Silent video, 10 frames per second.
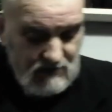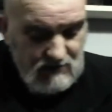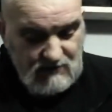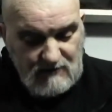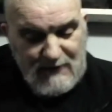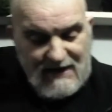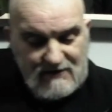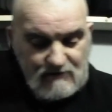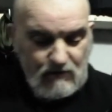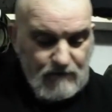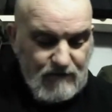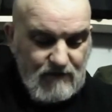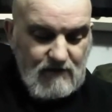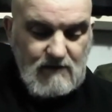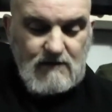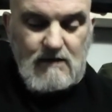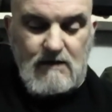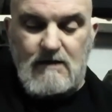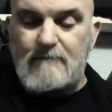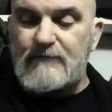the pattern off
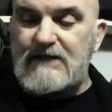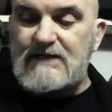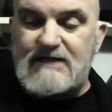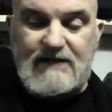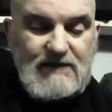the internet.